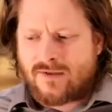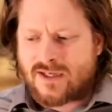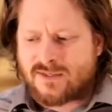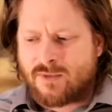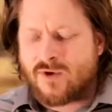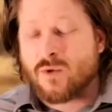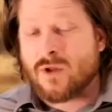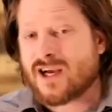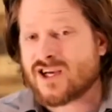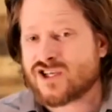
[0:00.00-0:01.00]
the Spirit will
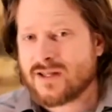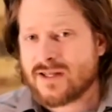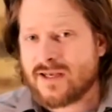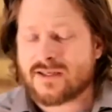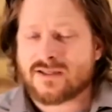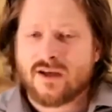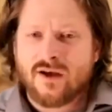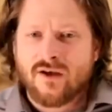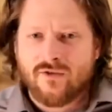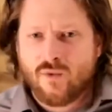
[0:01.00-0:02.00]
actually lead us
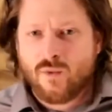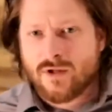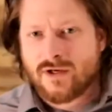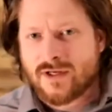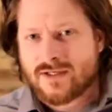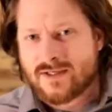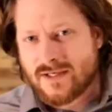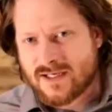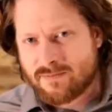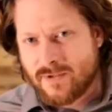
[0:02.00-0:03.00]
through wilderness
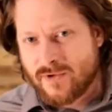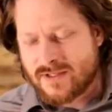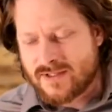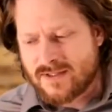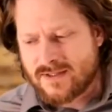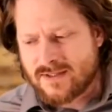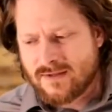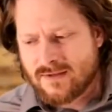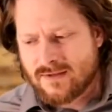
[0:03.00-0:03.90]
experiences.